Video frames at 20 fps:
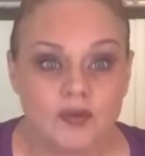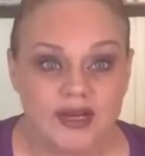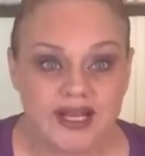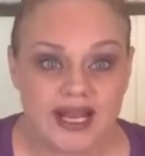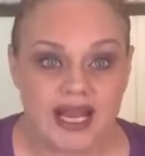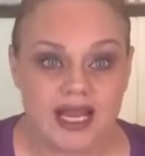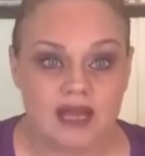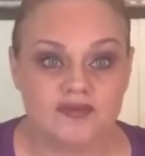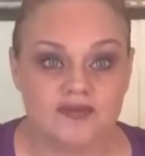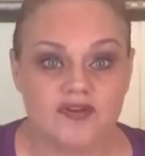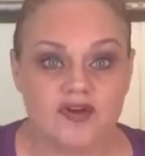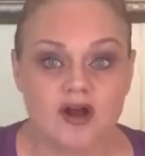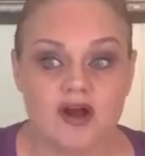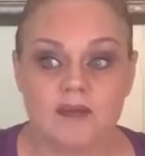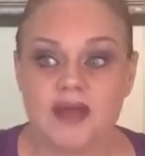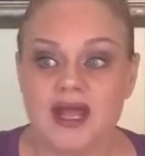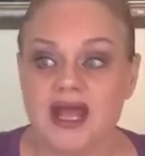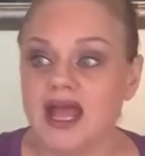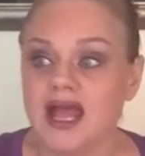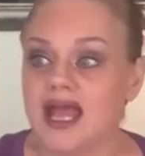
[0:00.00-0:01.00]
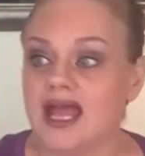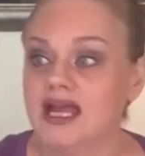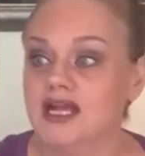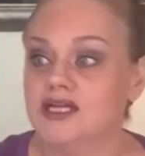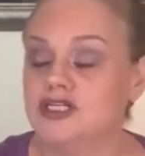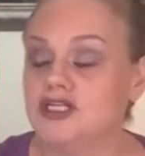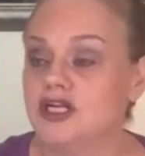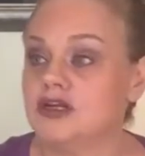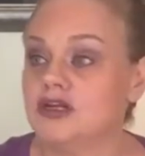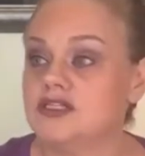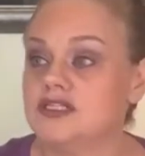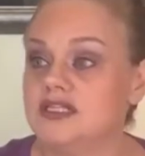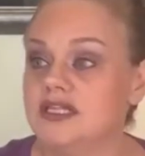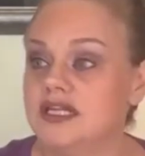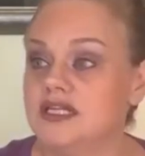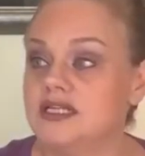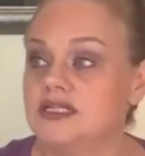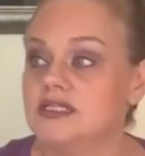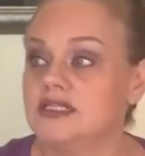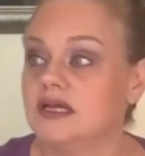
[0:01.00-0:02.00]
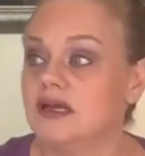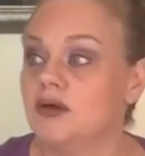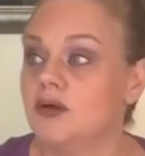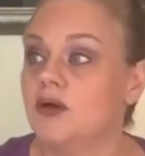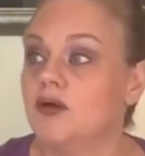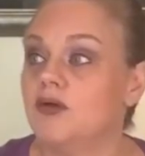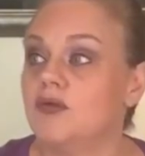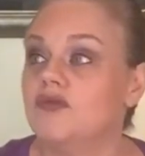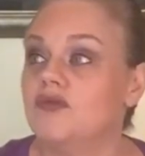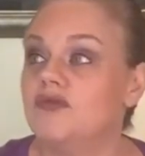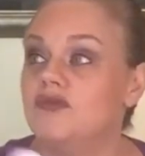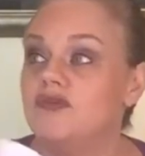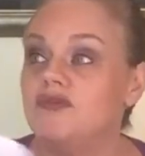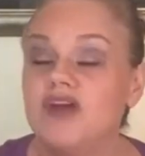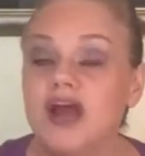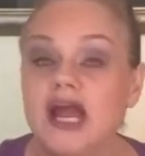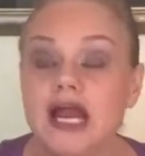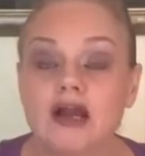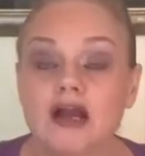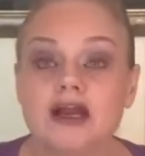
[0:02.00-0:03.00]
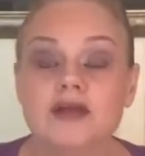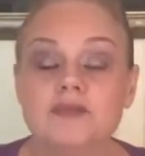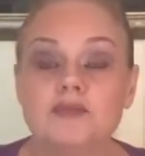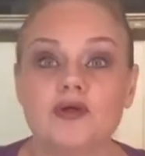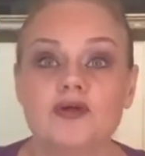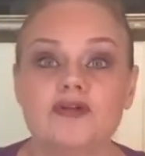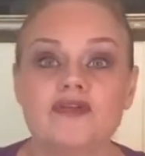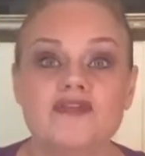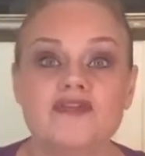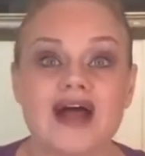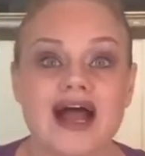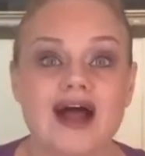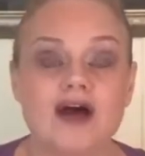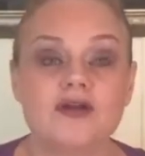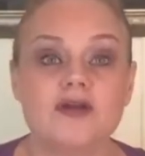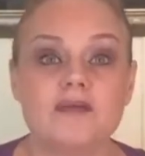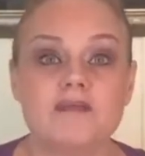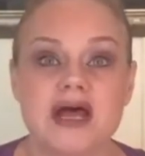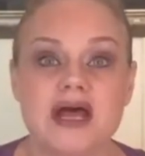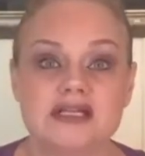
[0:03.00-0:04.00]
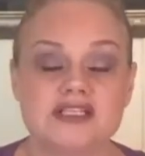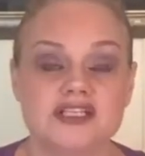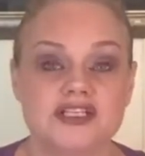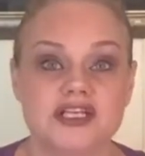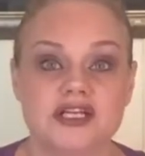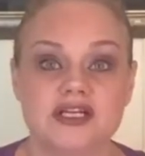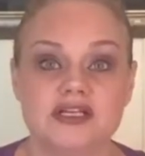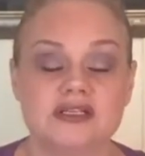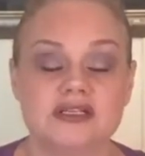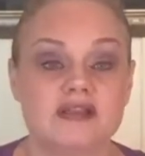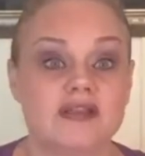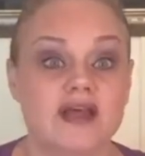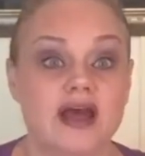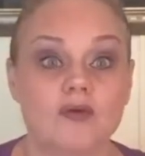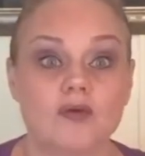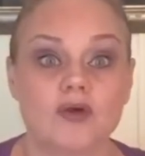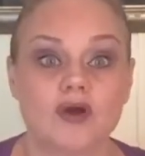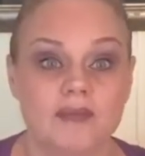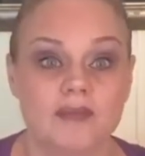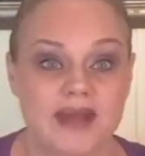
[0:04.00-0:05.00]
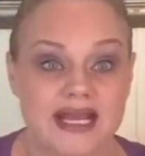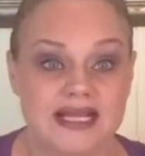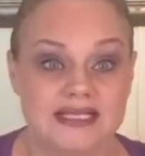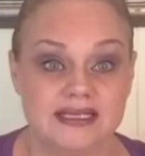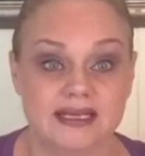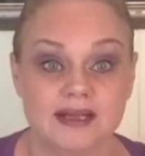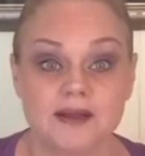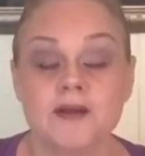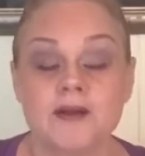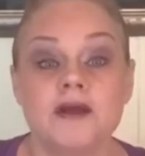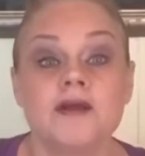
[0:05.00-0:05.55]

we came from, and just these very profound messages that were amazing.